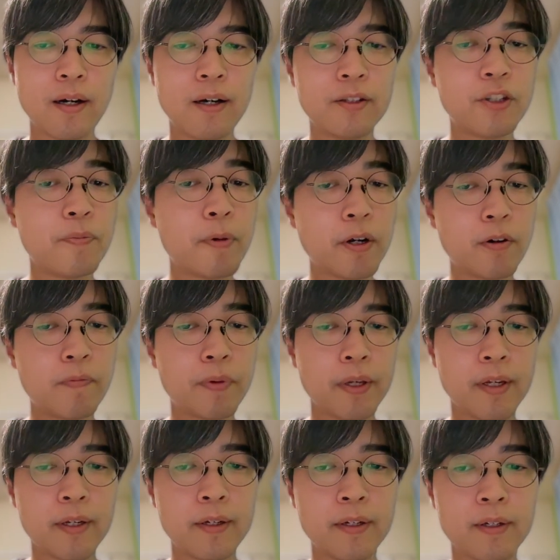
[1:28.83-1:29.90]

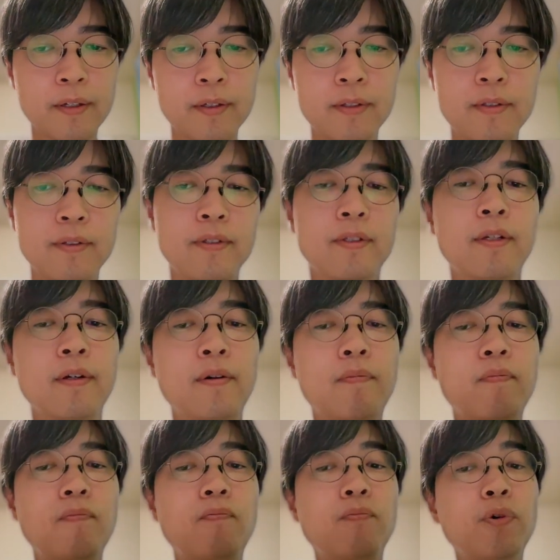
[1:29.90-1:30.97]
developing the
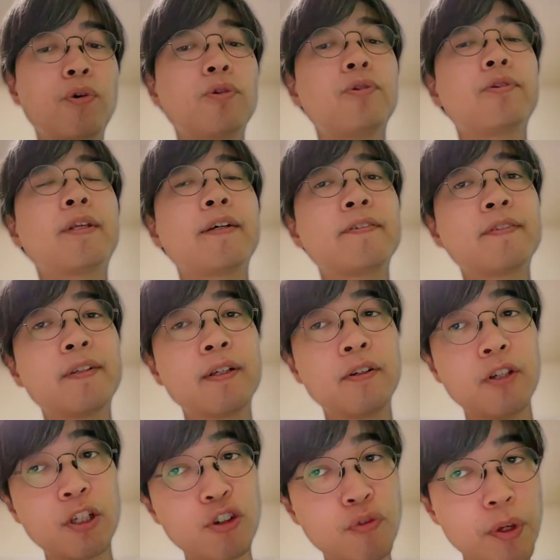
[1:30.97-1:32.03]
board testing
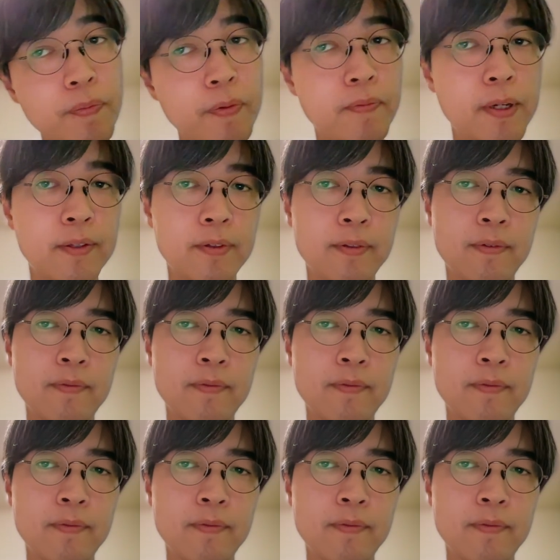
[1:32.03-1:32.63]
equipment,